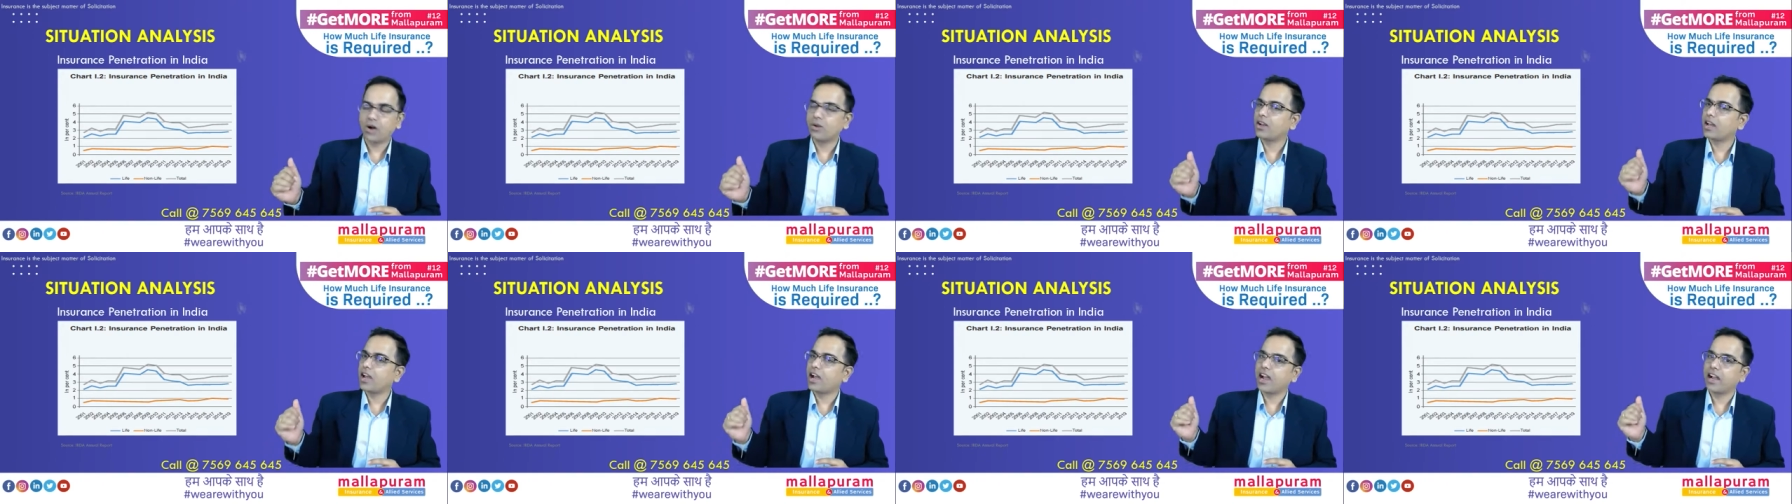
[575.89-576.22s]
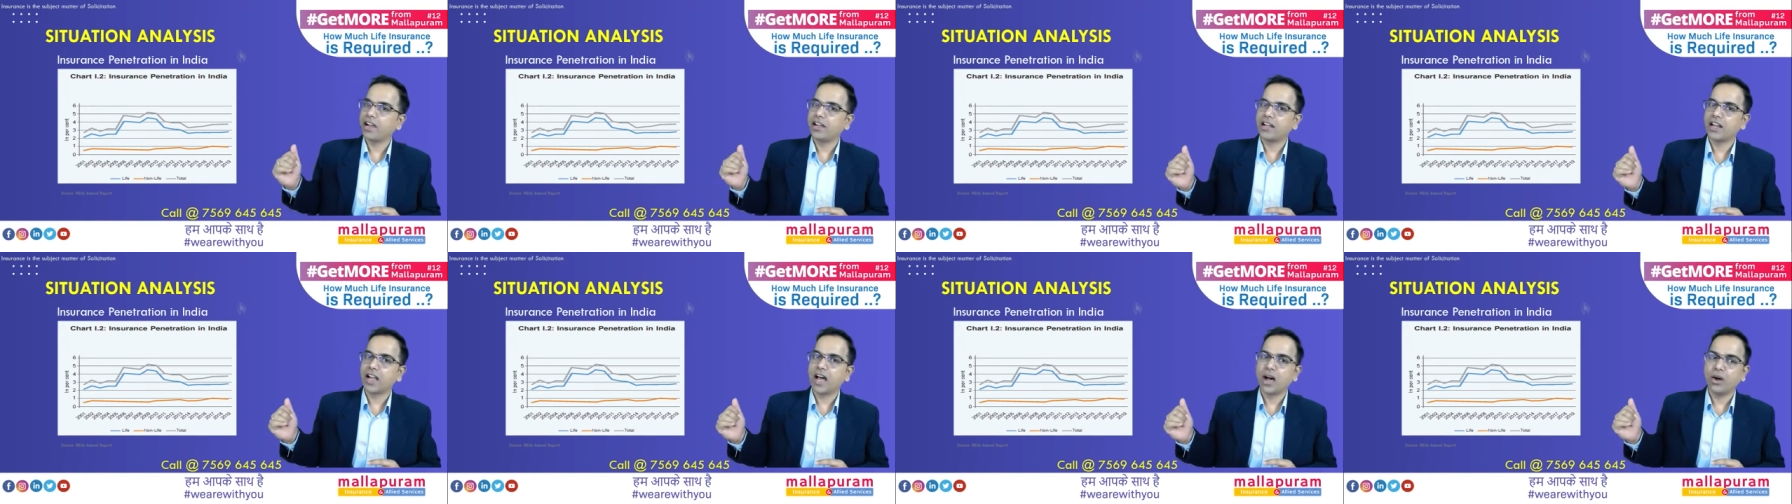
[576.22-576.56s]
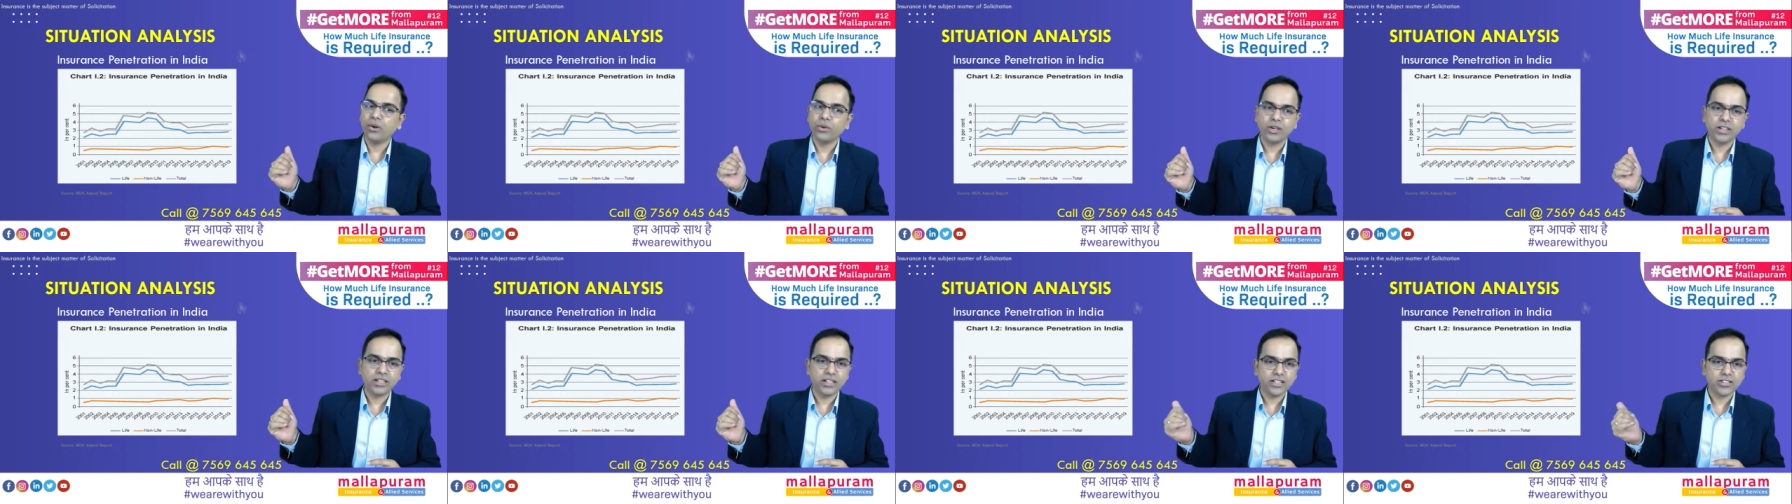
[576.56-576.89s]
and now
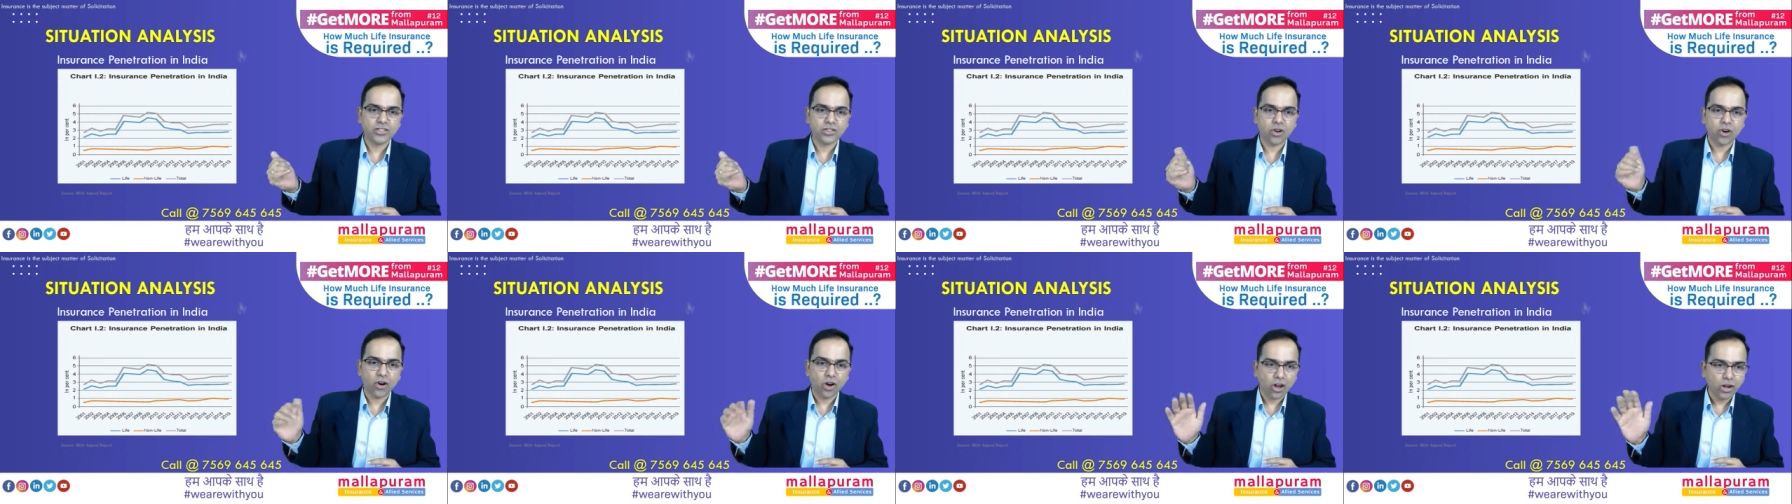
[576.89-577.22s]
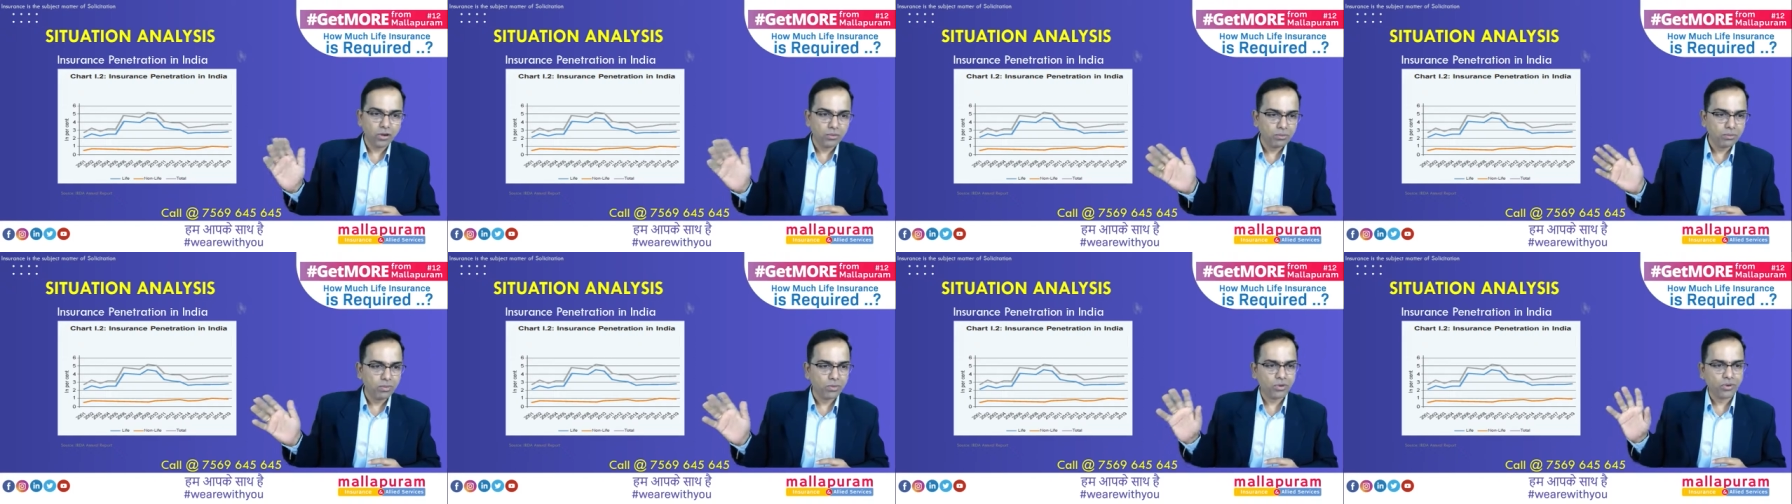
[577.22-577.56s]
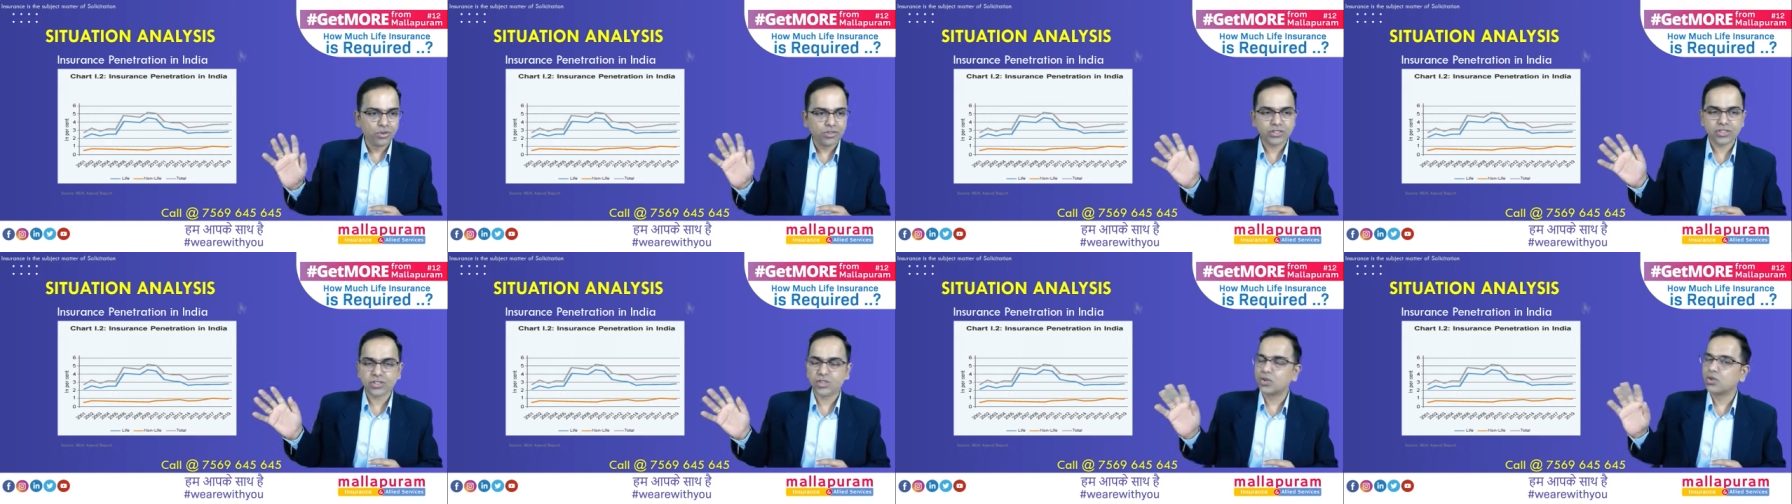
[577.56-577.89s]
it is
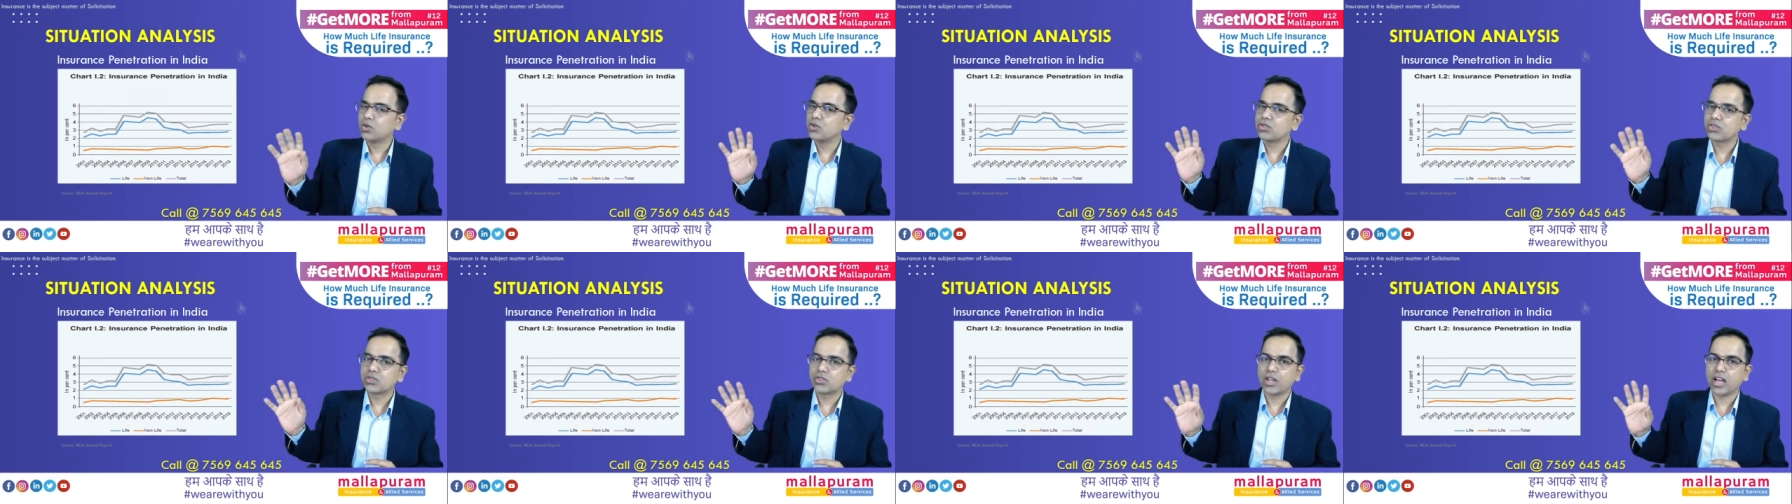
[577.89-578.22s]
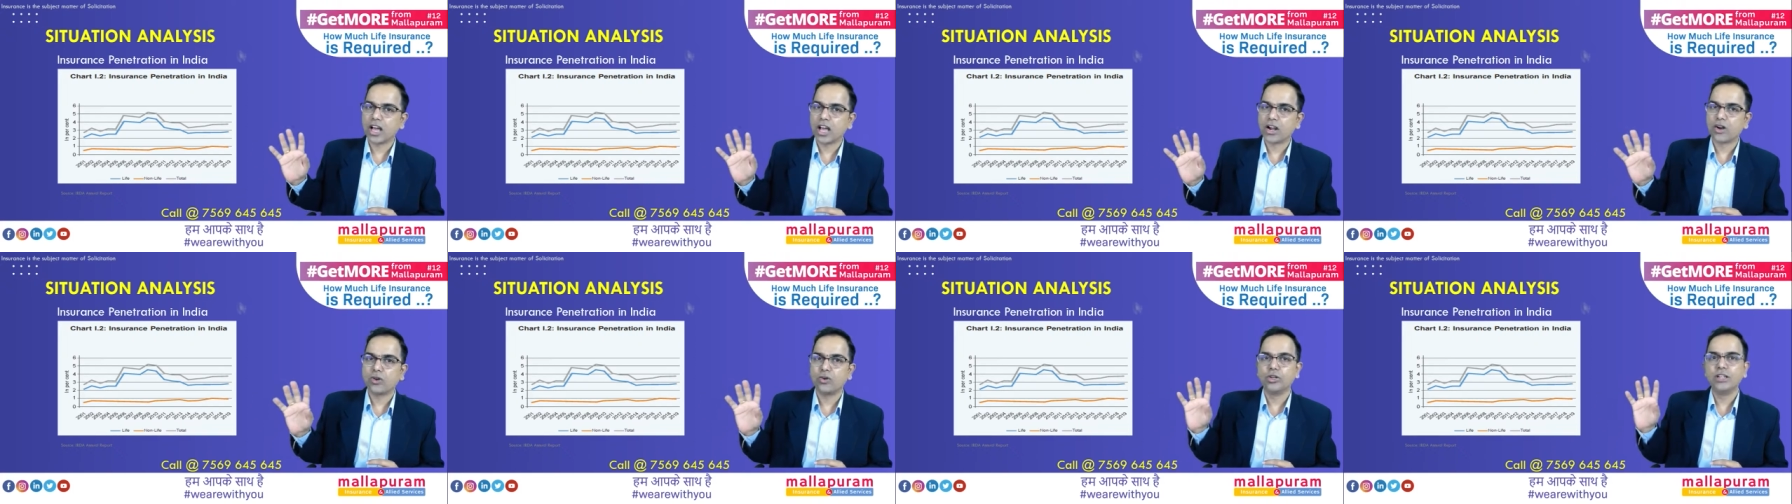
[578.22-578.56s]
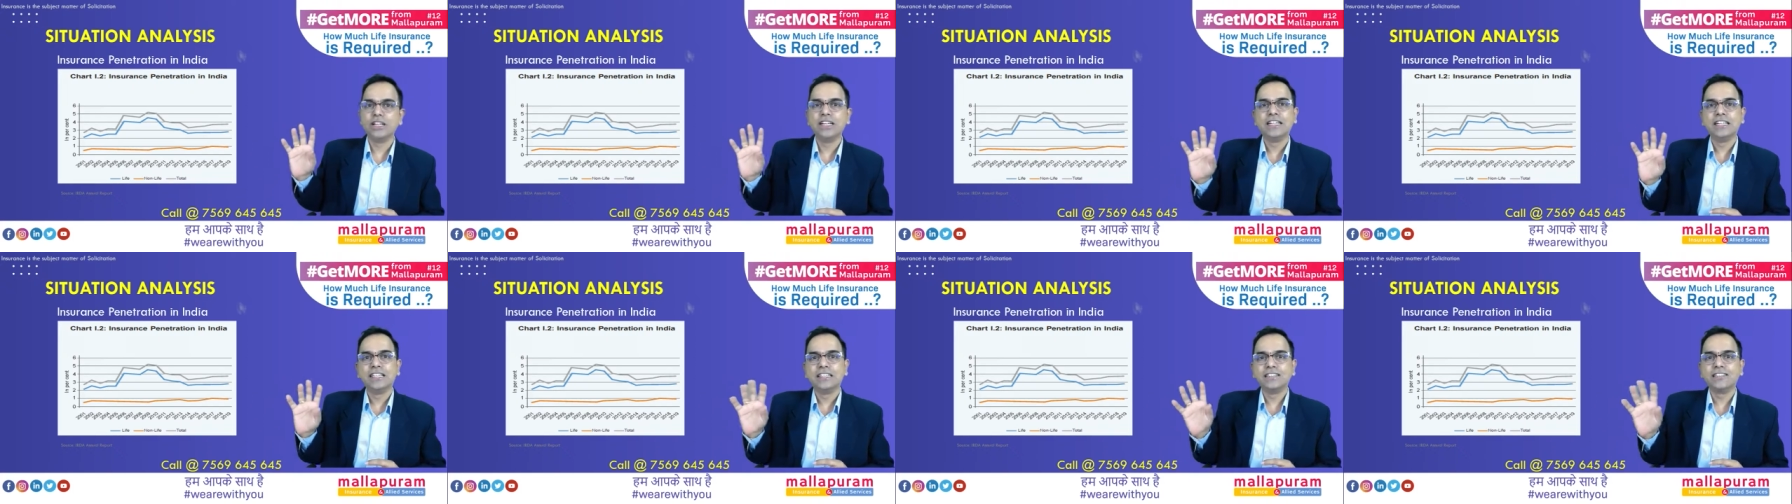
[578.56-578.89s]
almost close to around
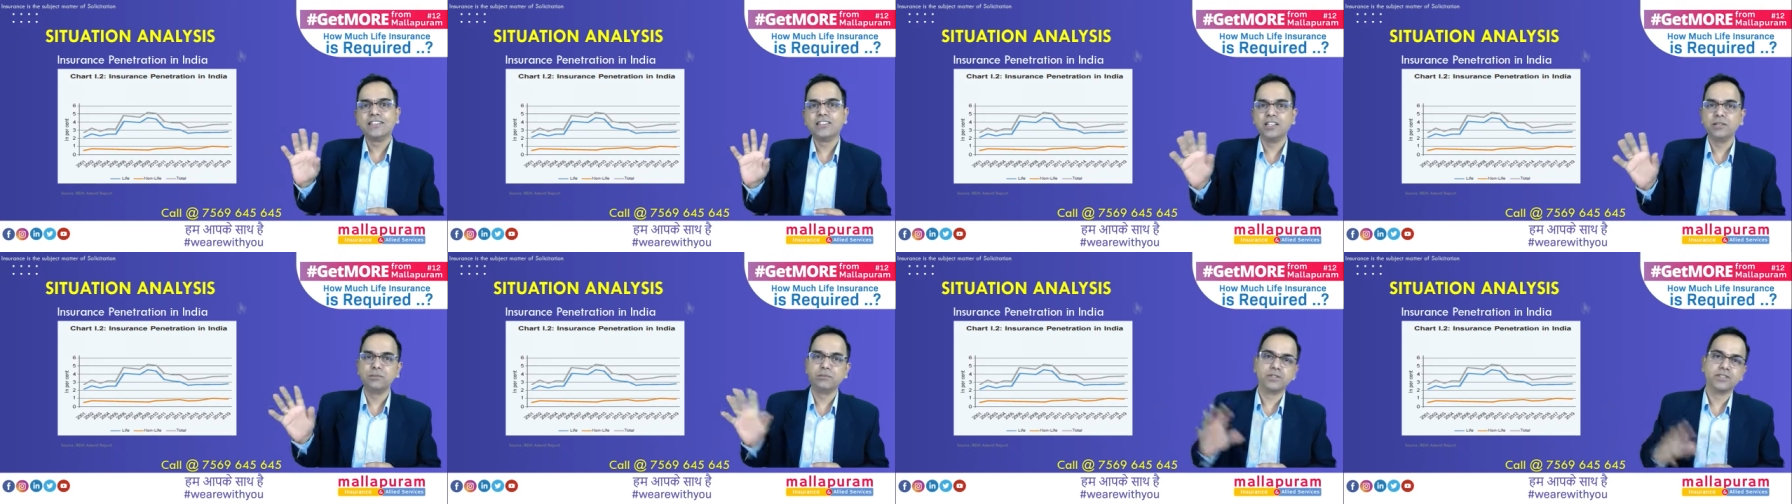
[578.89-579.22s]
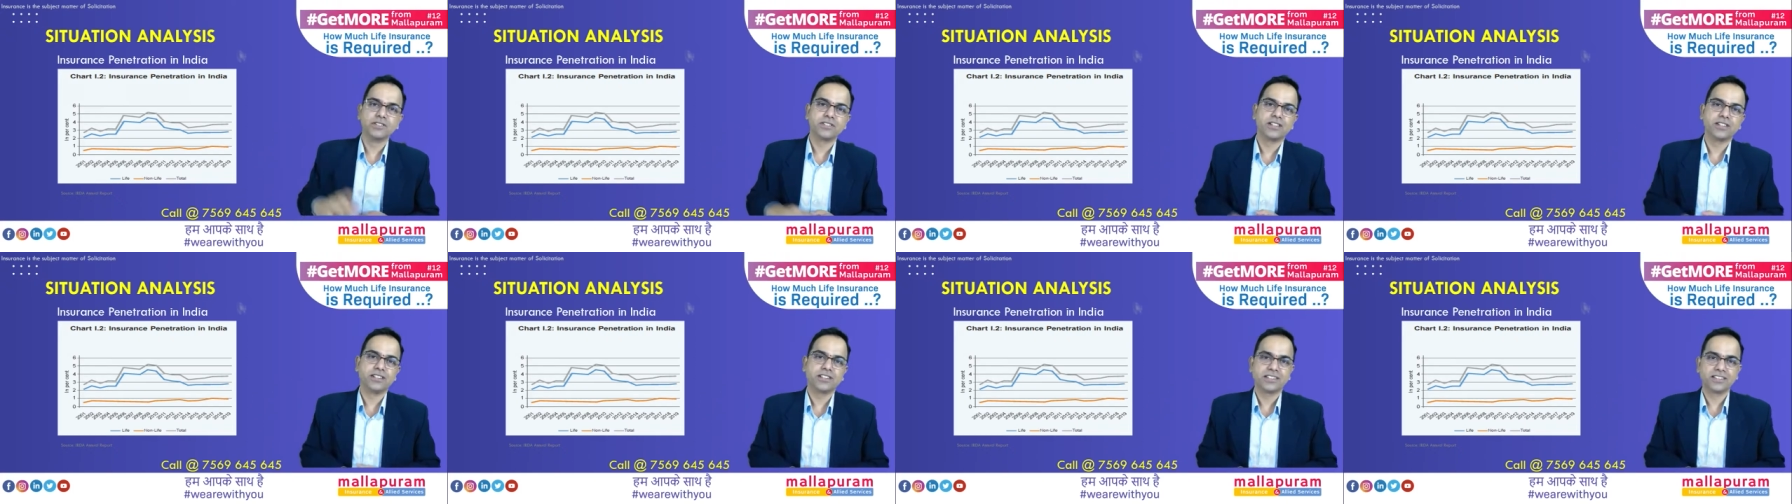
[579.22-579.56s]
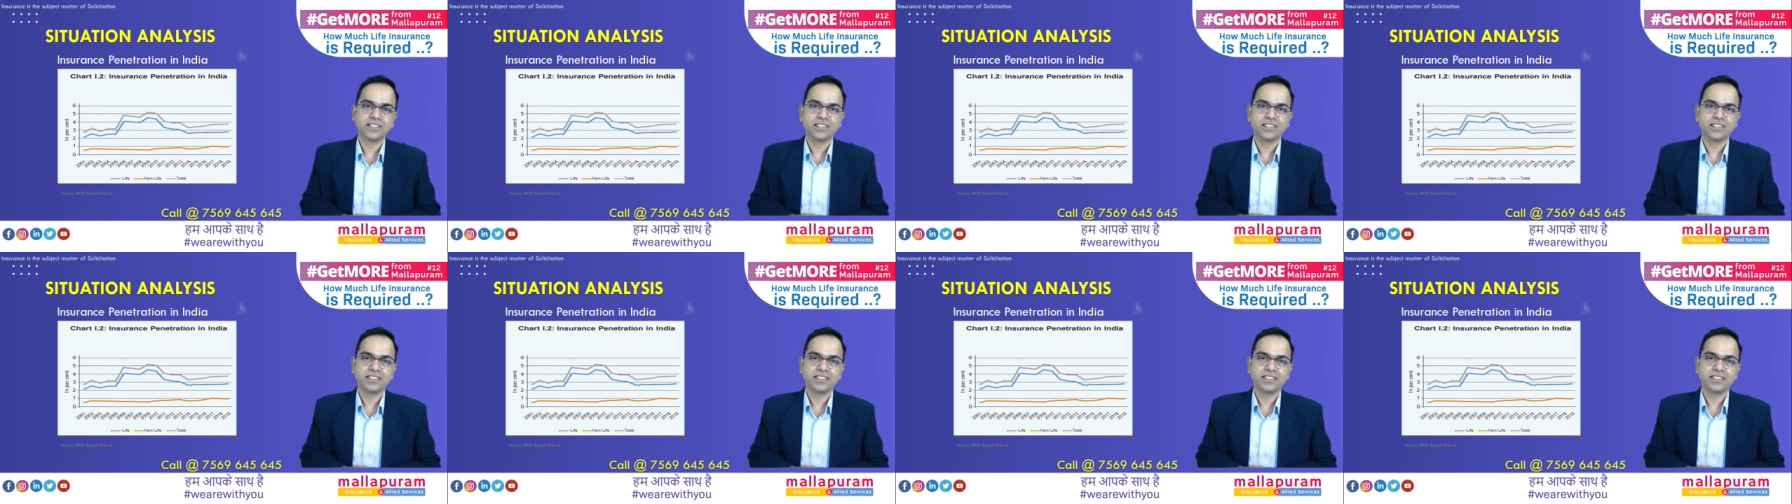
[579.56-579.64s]
3%.